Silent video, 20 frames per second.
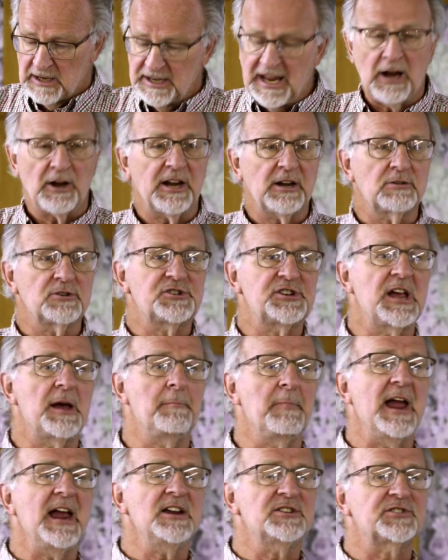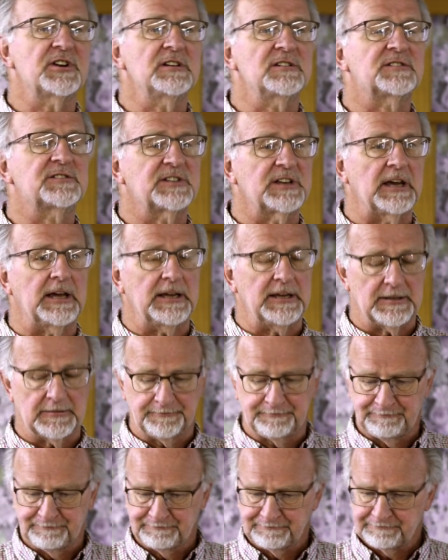Now, here's the amazing thing.